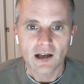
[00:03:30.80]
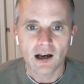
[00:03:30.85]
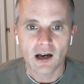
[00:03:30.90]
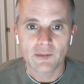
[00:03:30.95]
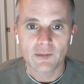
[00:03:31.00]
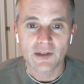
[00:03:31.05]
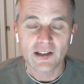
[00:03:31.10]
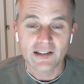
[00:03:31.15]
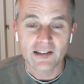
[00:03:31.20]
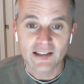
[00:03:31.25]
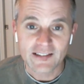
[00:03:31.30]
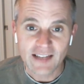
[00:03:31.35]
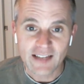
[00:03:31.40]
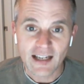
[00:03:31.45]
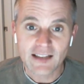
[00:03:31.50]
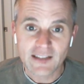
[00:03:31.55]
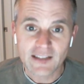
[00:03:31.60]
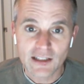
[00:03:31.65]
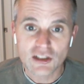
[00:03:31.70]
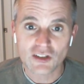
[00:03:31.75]
Um, and, and the
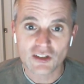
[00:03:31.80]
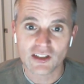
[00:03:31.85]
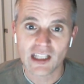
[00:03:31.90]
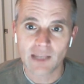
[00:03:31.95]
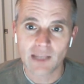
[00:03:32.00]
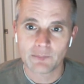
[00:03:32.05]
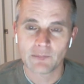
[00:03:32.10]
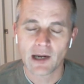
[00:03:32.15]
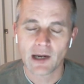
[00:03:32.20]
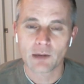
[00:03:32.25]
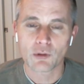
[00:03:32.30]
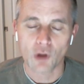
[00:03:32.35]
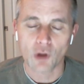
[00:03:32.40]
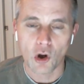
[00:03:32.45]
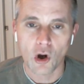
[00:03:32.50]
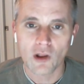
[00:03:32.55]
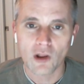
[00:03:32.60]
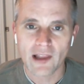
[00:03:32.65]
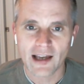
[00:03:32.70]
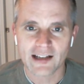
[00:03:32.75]
second thing just to keep in mind with
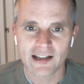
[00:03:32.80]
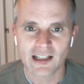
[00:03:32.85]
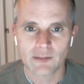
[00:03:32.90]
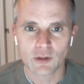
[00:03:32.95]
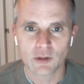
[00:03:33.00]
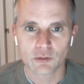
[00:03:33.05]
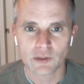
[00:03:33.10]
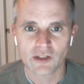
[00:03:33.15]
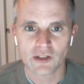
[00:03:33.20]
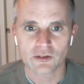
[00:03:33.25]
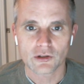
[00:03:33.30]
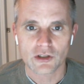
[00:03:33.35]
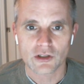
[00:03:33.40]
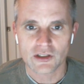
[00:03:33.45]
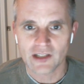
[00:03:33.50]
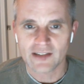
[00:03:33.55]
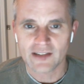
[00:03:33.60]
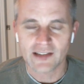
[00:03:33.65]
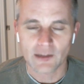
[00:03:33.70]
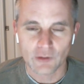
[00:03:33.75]
all academic
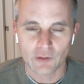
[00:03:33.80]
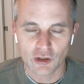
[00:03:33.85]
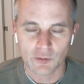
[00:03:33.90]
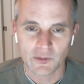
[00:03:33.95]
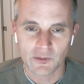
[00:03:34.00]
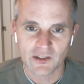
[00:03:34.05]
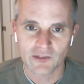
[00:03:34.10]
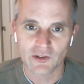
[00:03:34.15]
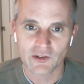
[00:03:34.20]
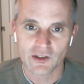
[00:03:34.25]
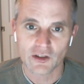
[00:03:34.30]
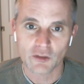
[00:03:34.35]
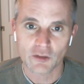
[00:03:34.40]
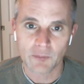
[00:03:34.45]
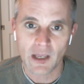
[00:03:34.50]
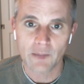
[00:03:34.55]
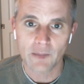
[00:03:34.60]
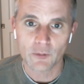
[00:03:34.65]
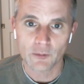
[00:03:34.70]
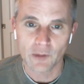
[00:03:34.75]
research, and that's not really specific to this
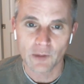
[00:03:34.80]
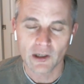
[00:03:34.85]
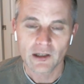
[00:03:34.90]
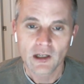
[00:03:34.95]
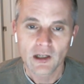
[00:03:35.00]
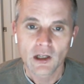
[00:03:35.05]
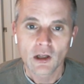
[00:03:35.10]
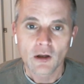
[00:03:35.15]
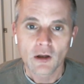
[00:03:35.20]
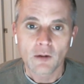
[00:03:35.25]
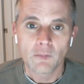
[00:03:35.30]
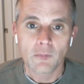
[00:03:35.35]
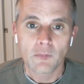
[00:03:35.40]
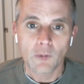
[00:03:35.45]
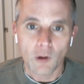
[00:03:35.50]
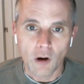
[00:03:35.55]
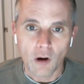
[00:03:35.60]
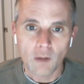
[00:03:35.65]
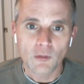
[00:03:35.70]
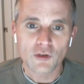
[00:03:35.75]
paper, but
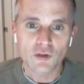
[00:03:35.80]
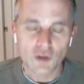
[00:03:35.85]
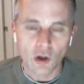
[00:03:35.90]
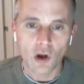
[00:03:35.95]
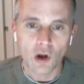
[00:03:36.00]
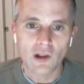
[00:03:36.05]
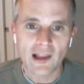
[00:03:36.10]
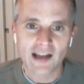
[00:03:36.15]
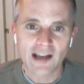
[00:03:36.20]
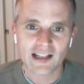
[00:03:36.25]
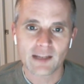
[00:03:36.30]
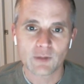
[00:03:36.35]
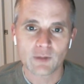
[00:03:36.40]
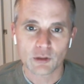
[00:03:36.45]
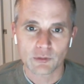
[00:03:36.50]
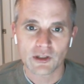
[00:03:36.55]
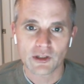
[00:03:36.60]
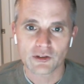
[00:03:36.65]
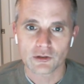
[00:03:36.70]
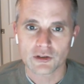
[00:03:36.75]
almost all
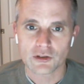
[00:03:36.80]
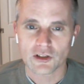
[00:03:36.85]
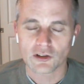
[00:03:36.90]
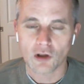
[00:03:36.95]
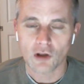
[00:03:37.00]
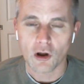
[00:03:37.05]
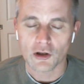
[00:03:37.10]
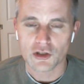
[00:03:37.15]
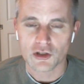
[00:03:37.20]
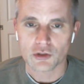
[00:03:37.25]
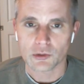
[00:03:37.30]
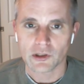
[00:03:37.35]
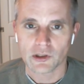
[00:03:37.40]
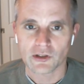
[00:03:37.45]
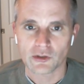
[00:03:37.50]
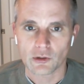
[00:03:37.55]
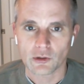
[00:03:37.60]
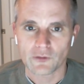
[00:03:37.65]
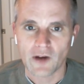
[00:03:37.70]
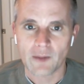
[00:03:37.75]
academic research is long
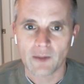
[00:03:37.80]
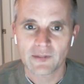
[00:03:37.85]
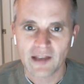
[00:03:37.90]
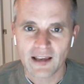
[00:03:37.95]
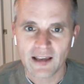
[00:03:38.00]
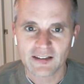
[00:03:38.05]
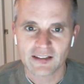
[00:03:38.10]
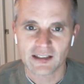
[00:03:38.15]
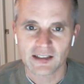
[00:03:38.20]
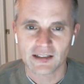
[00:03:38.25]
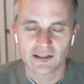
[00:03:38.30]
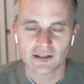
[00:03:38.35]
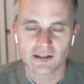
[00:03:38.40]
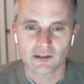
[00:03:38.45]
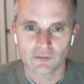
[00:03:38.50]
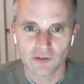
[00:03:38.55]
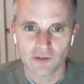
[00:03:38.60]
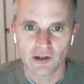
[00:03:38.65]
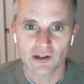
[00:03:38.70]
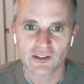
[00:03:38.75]
short. So if I'm testing
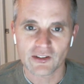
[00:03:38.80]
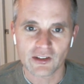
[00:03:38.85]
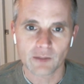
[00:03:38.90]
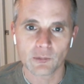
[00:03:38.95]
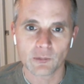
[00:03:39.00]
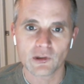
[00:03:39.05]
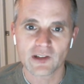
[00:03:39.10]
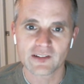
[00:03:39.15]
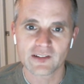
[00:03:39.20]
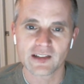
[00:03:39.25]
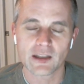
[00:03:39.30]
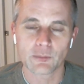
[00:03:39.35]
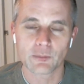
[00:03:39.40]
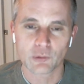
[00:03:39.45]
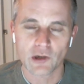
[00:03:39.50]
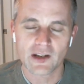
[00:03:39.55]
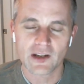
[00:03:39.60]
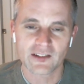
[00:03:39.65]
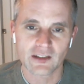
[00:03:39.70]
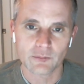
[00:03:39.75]
a very simple, let's say the
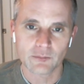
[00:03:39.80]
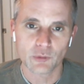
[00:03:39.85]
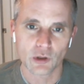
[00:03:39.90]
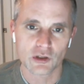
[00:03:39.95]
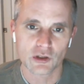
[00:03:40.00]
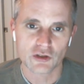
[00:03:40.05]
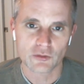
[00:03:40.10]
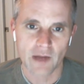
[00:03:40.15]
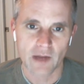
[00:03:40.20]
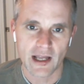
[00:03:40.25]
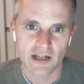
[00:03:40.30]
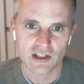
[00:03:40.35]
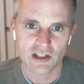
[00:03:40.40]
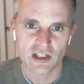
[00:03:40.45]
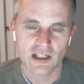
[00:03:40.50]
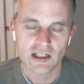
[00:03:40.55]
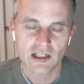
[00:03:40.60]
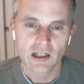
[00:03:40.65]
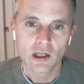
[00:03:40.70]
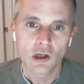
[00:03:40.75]
price to book
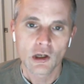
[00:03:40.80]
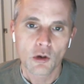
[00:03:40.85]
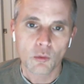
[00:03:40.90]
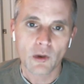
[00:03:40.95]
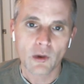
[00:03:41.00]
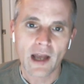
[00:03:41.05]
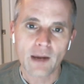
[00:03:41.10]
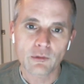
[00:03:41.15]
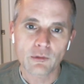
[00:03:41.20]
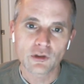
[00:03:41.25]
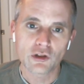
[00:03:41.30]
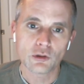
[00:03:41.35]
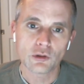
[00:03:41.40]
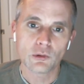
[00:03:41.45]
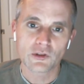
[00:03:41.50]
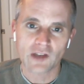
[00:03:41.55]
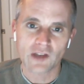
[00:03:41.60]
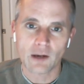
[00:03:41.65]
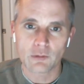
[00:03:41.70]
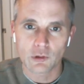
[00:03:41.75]
strategy, what I would
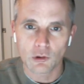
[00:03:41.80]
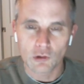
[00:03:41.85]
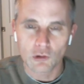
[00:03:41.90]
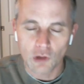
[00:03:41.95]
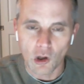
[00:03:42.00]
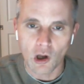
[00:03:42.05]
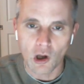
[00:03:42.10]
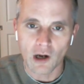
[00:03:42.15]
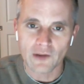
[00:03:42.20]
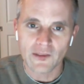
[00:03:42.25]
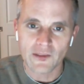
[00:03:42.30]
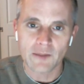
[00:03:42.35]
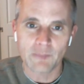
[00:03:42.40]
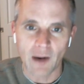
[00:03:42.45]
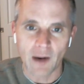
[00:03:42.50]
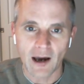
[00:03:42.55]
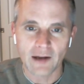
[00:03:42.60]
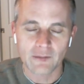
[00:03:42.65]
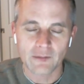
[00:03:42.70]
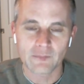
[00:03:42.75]
do is I would go long the
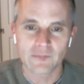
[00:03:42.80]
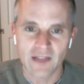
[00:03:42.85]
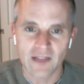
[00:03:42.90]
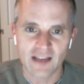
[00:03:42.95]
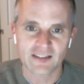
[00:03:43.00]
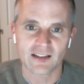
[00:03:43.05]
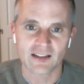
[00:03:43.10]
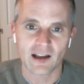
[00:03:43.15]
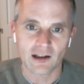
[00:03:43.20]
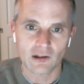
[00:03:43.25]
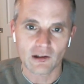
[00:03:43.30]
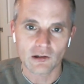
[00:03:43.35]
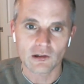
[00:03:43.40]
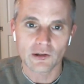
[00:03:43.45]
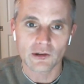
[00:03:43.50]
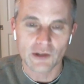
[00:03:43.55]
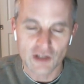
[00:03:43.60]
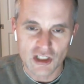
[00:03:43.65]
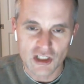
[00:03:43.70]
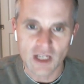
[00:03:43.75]
bottom
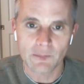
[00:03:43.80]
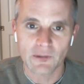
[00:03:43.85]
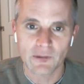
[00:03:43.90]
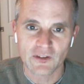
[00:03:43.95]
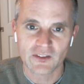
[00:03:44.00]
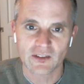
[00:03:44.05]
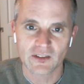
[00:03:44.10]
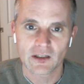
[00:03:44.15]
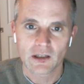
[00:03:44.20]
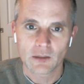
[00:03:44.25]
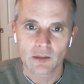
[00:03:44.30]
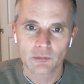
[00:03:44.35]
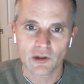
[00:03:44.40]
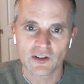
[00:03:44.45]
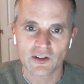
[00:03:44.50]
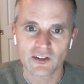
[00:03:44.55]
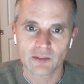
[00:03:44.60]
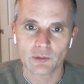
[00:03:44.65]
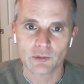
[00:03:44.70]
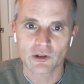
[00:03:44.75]
decile of the cheapest
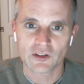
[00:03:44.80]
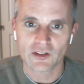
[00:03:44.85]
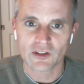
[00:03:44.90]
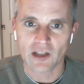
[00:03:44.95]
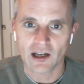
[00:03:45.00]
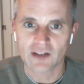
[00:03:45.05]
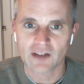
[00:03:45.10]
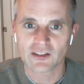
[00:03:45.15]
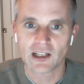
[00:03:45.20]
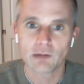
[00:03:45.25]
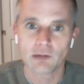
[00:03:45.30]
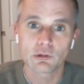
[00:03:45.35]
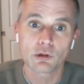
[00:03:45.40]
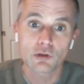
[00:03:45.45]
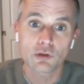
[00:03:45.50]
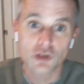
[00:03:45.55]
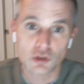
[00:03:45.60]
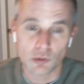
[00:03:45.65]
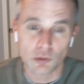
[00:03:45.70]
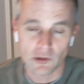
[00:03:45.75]
price to book stocks, and I would
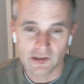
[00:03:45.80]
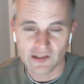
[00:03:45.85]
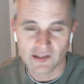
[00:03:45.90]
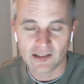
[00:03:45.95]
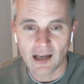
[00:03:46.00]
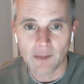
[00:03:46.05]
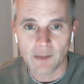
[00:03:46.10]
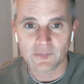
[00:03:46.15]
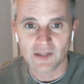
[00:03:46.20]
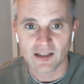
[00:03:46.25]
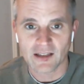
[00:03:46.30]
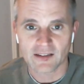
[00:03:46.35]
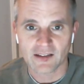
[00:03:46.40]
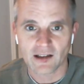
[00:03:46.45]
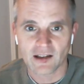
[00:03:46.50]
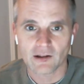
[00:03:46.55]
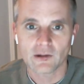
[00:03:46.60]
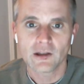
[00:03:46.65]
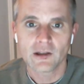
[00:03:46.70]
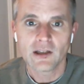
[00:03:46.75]
go short the top
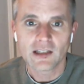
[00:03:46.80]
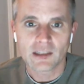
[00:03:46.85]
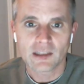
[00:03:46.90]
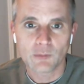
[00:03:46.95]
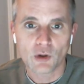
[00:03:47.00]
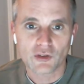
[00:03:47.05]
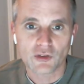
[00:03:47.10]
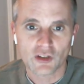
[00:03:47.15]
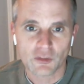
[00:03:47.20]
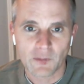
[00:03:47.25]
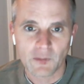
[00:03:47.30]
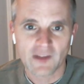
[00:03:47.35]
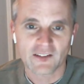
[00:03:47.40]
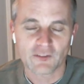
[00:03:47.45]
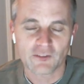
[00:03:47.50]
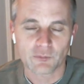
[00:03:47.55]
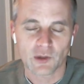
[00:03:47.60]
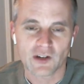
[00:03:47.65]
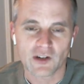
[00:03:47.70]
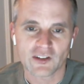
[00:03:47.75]
decile, the most
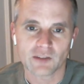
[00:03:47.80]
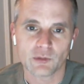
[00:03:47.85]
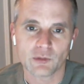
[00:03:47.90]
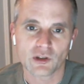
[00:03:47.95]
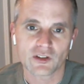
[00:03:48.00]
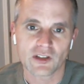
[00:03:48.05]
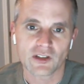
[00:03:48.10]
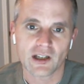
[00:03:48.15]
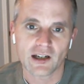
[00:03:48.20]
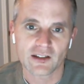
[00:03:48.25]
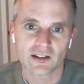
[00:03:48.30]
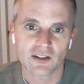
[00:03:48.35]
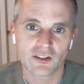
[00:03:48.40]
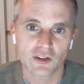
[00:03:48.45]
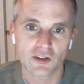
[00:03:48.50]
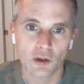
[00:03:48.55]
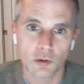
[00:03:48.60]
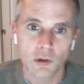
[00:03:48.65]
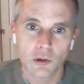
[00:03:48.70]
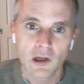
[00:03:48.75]
expensive price to book stocks.
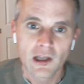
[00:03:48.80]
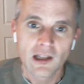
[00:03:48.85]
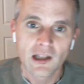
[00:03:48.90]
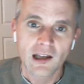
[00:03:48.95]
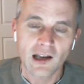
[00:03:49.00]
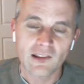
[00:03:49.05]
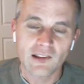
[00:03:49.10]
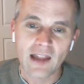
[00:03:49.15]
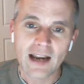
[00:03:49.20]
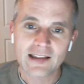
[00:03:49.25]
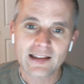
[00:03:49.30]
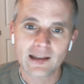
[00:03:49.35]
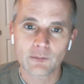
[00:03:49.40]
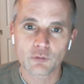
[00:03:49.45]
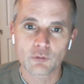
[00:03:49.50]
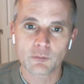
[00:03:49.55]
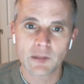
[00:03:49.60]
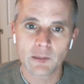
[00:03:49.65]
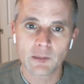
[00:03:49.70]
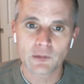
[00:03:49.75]
And so a lot of
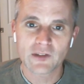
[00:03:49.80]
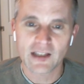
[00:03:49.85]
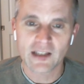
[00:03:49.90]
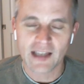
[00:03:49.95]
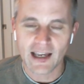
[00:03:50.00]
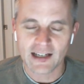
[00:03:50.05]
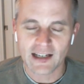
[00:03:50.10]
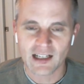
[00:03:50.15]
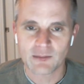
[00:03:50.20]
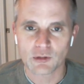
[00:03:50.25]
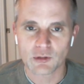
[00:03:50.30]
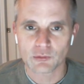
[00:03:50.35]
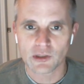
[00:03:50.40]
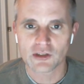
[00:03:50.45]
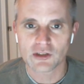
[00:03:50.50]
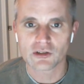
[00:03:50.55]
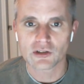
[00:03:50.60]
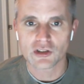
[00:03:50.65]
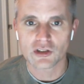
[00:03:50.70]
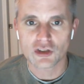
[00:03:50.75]
times when people take academic
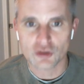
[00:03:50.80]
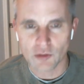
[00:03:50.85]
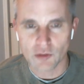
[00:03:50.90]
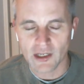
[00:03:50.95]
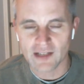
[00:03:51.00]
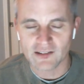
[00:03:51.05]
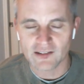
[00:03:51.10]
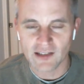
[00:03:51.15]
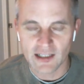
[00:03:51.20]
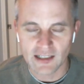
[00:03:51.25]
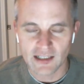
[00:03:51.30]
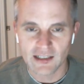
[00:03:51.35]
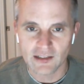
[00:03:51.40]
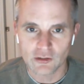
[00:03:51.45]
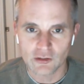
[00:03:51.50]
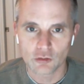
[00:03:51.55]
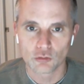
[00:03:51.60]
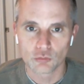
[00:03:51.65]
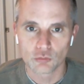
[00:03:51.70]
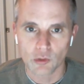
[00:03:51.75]
research and translate it
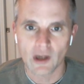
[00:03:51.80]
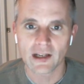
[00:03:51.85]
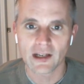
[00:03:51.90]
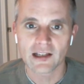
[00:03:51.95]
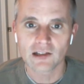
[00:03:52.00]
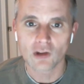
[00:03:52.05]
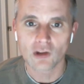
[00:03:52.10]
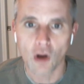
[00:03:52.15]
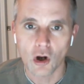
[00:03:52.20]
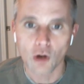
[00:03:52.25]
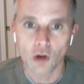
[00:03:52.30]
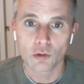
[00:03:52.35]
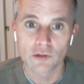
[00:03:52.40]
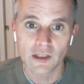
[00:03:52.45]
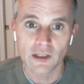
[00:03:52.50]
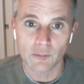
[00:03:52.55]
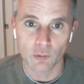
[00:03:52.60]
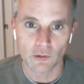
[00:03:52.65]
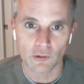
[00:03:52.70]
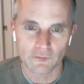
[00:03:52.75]
into running long
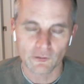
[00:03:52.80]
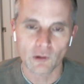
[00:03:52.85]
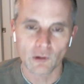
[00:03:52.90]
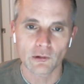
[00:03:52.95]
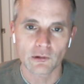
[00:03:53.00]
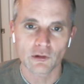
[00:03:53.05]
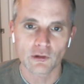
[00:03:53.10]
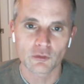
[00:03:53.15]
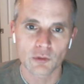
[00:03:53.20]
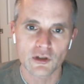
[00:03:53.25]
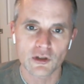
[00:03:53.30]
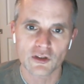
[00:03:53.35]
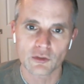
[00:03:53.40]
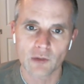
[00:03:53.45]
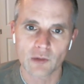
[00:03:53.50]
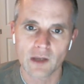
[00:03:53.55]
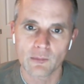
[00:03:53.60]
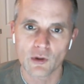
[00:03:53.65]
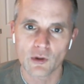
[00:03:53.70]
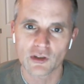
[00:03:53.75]
only portfolios, which is
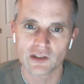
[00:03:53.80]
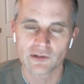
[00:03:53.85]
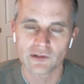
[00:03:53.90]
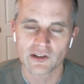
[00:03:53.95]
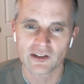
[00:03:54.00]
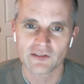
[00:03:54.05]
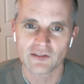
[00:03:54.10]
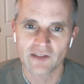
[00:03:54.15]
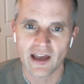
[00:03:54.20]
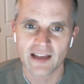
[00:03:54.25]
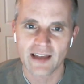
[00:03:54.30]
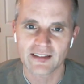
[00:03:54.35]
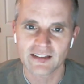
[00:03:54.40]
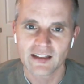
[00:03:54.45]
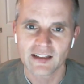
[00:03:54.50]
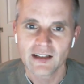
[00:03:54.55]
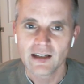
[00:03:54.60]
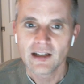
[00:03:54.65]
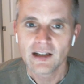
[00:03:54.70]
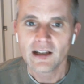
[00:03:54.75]
the way most of us
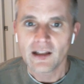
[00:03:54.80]
invest,